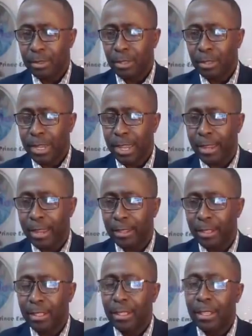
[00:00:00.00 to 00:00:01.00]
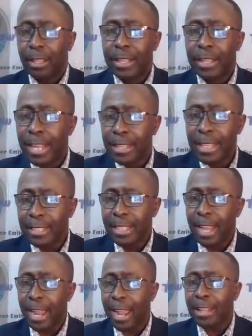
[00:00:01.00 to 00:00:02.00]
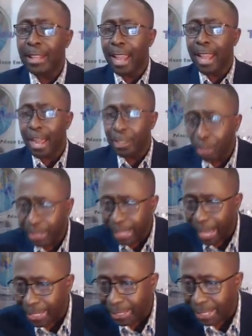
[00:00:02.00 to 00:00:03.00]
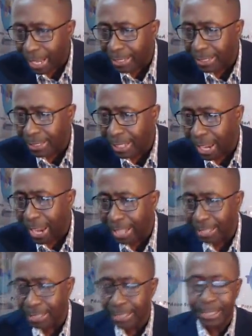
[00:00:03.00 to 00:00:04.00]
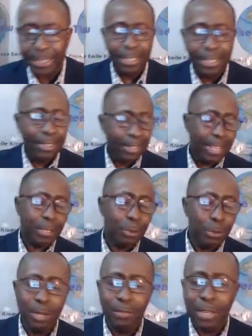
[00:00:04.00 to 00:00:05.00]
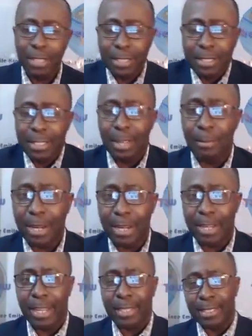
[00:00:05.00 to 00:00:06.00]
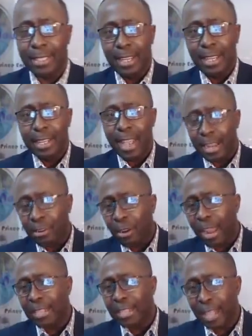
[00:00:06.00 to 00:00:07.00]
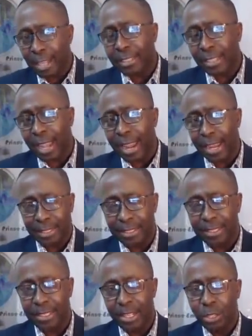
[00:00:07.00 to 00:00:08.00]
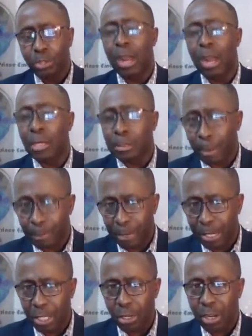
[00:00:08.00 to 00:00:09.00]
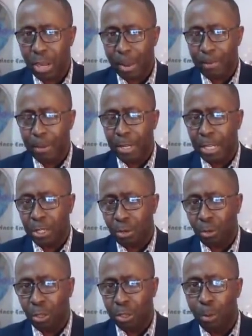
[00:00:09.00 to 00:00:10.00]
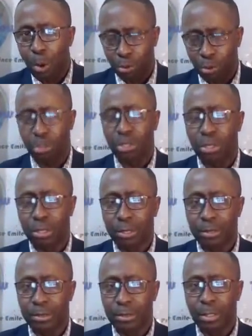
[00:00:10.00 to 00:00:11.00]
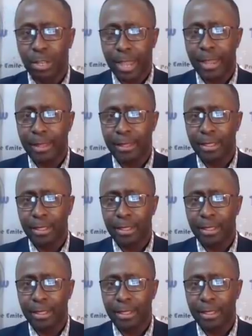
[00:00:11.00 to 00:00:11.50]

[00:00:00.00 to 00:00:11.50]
Okay? Then things they are not exact science. Yes, good evening, Sister Bernadette. They are not exact science. So that was my prediction, and my prediction was bold. Okay?